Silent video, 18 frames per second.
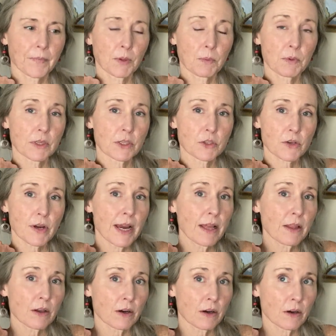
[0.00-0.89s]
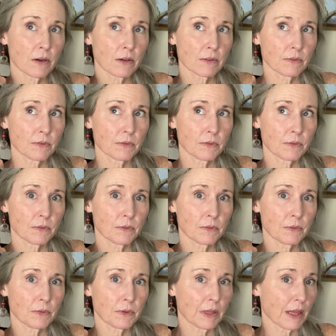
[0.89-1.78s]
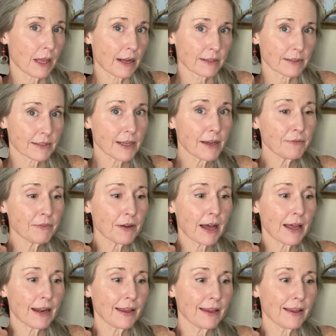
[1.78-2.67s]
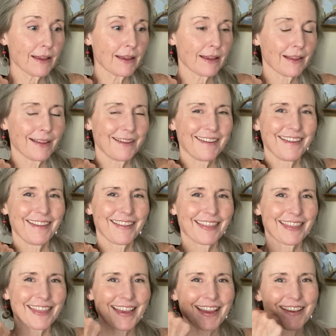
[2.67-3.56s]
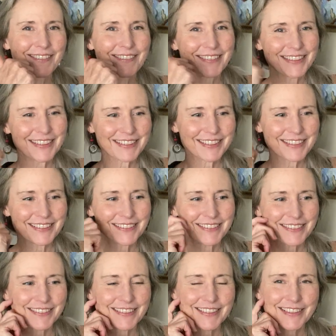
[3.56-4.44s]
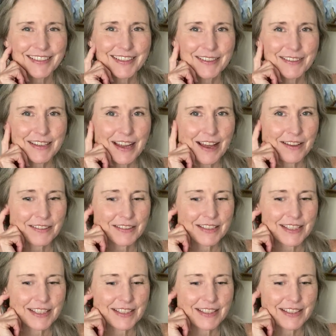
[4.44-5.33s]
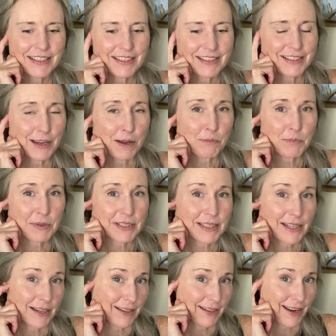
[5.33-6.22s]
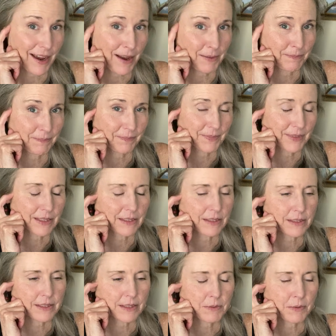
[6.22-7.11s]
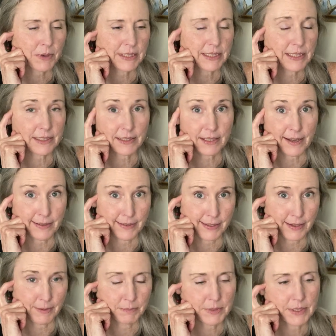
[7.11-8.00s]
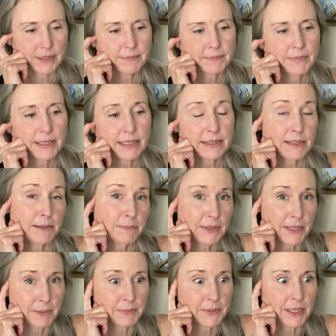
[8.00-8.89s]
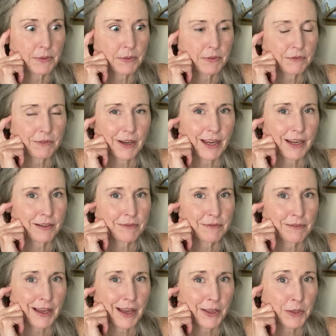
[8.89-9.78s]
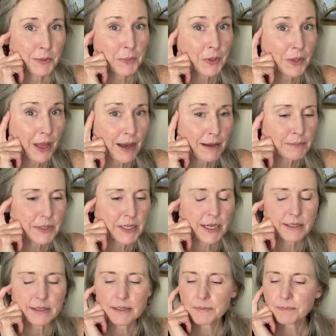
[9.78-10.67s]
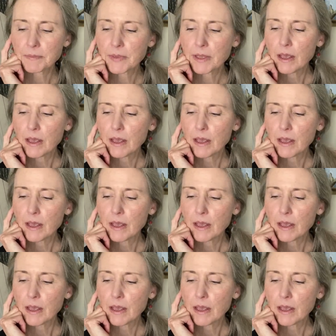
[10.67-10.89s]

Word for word: with a trailer, a lot of stuff on it, they would go down to the dump and check it out and see what just got dumped. And sometimes they would find valuable objects.